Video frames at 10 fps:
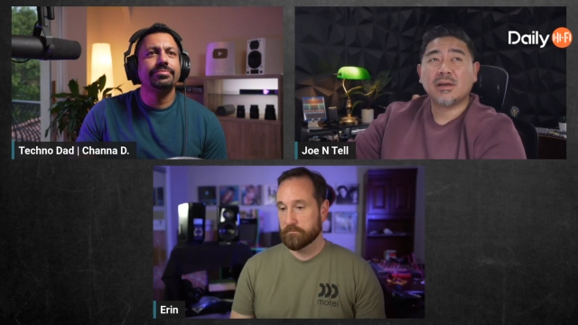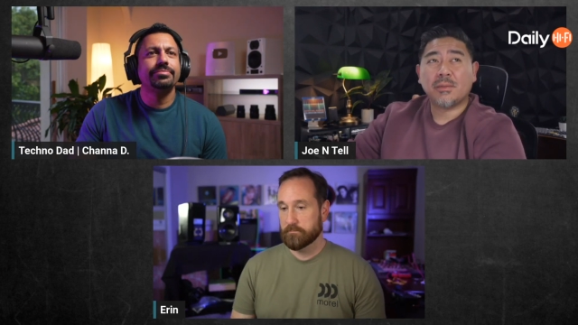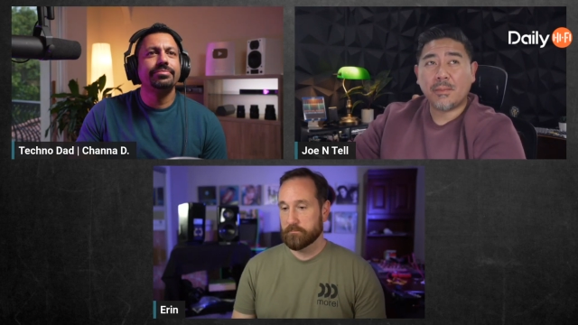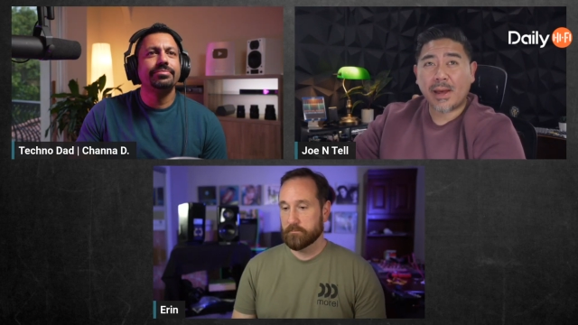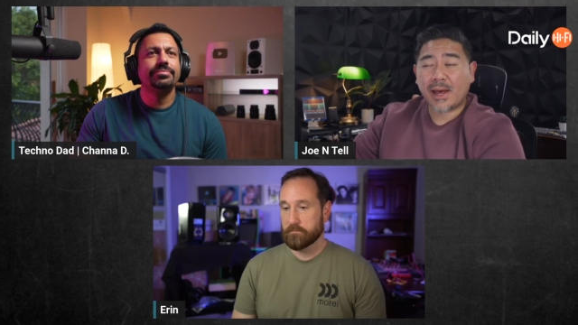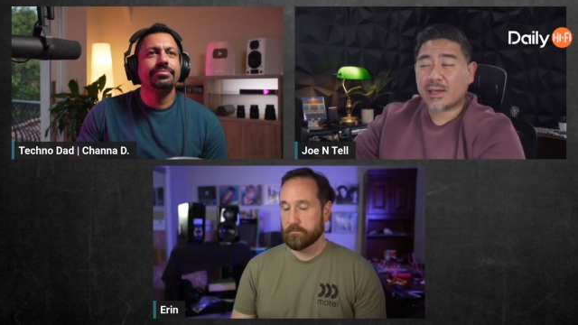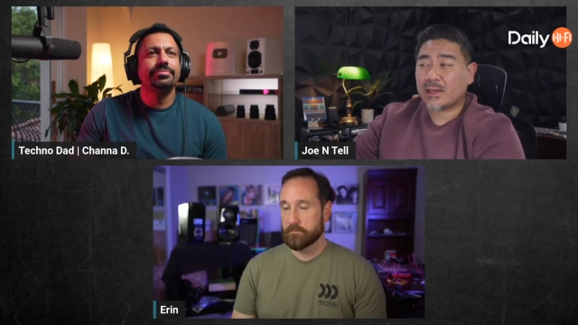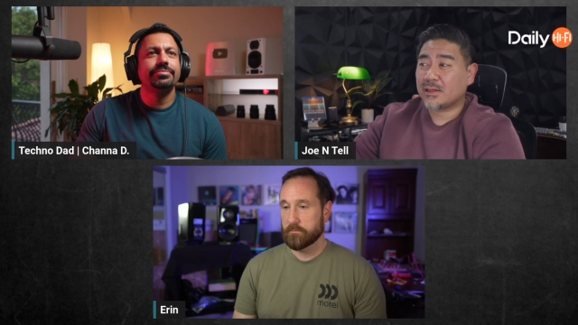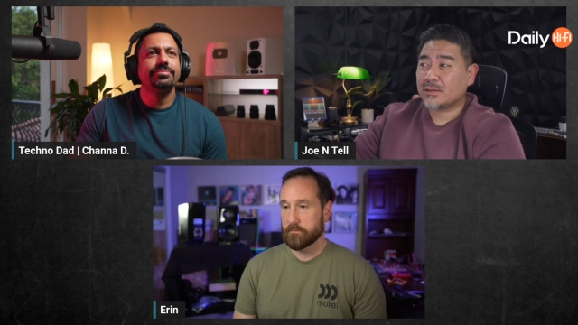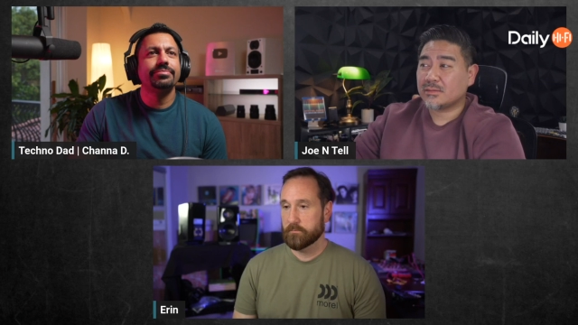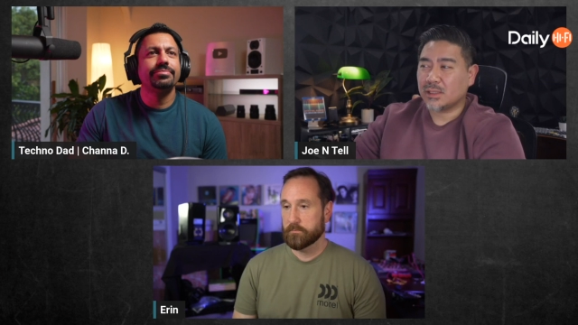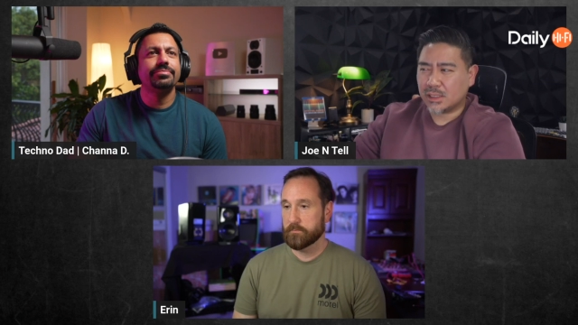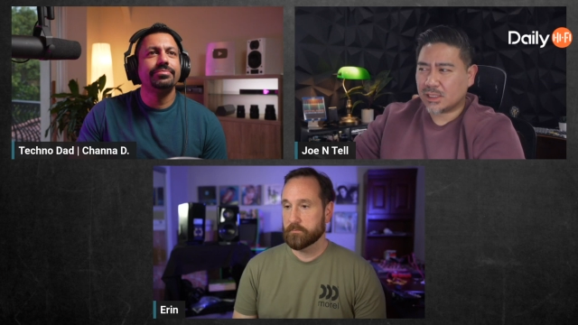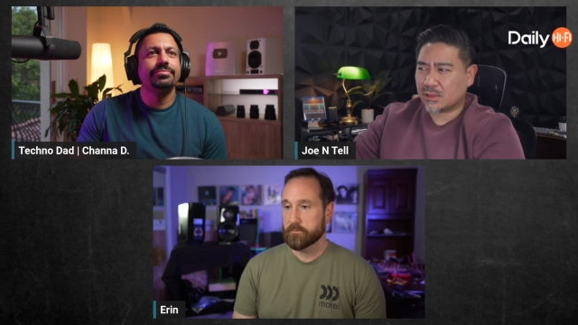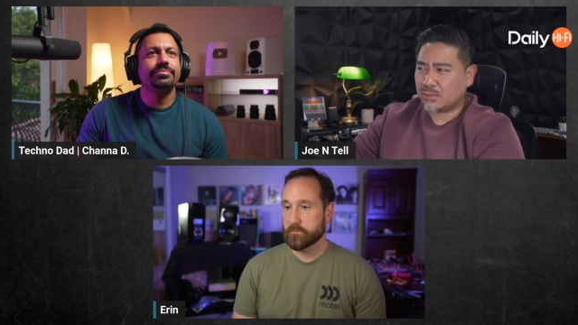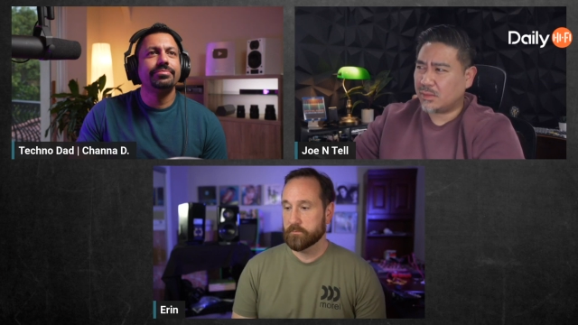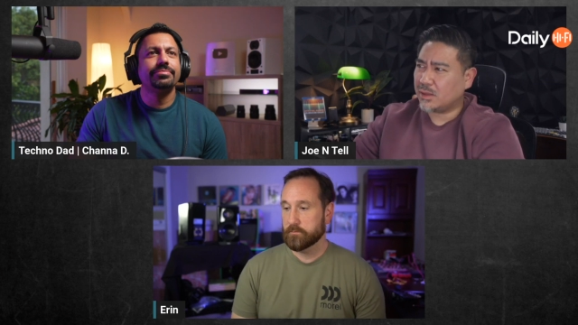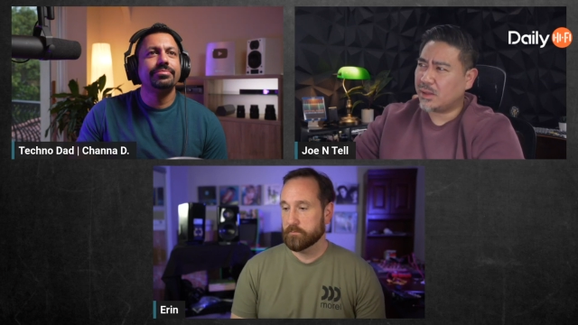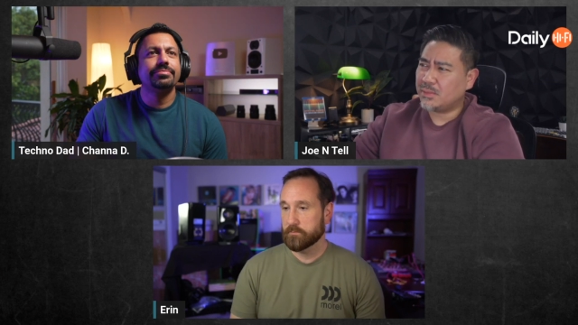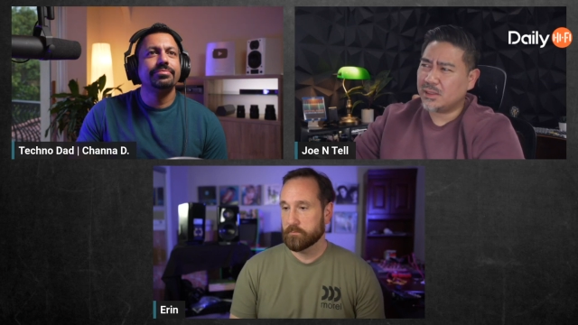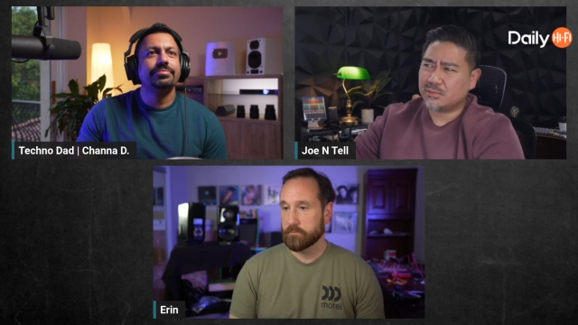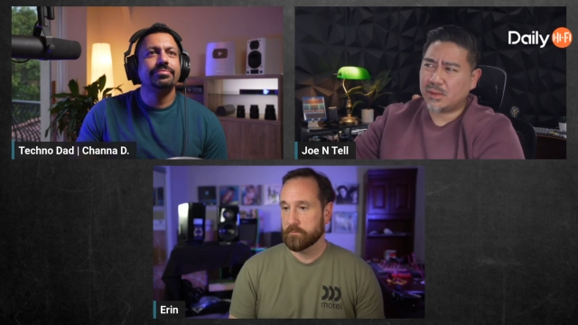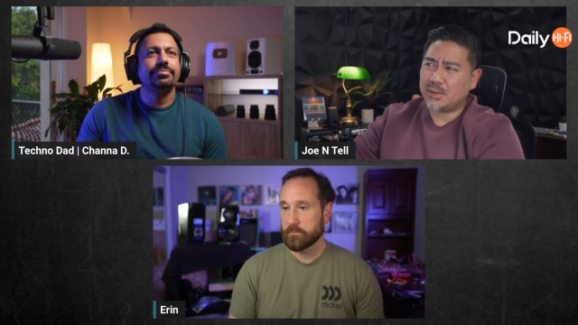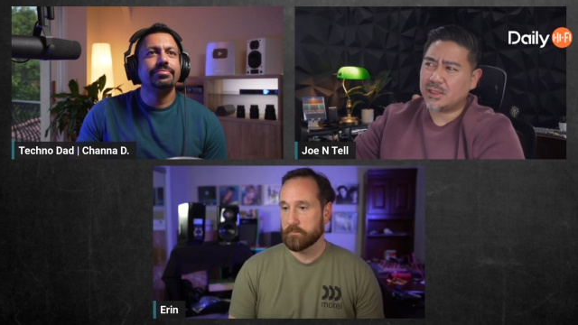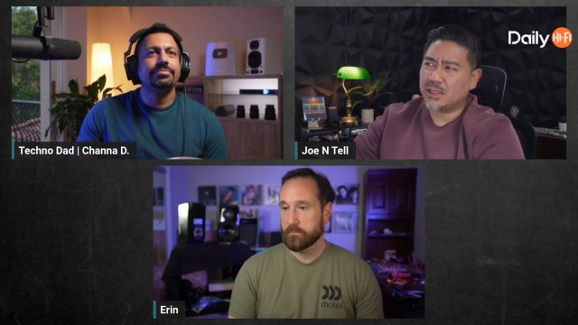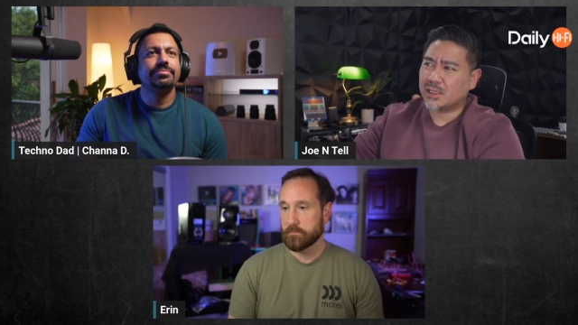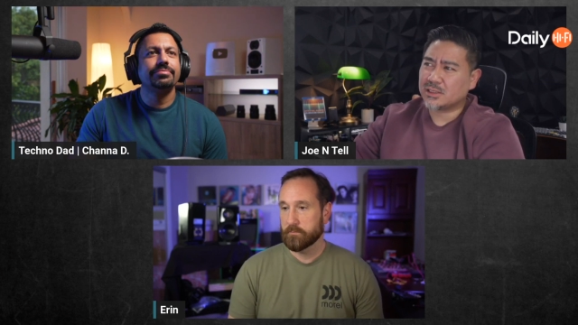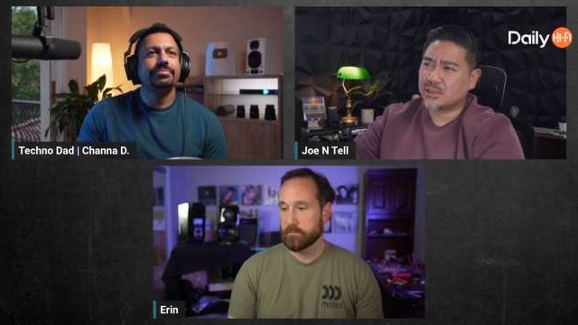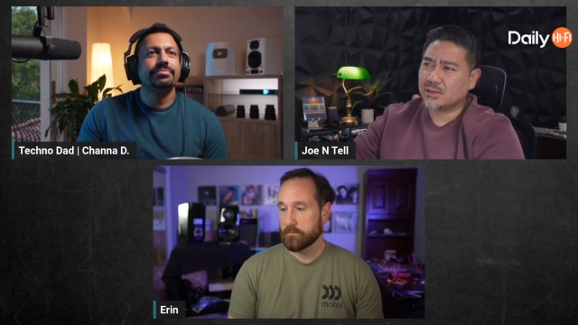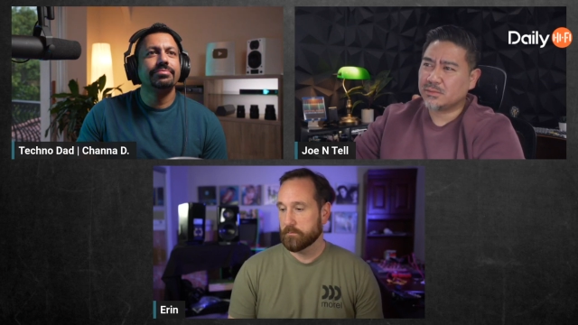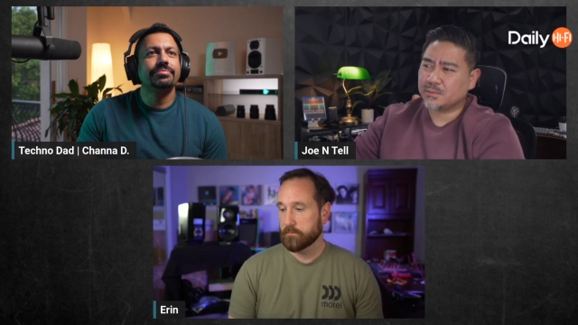Speaker 1: Mac. I think that maybe maybe Linux too.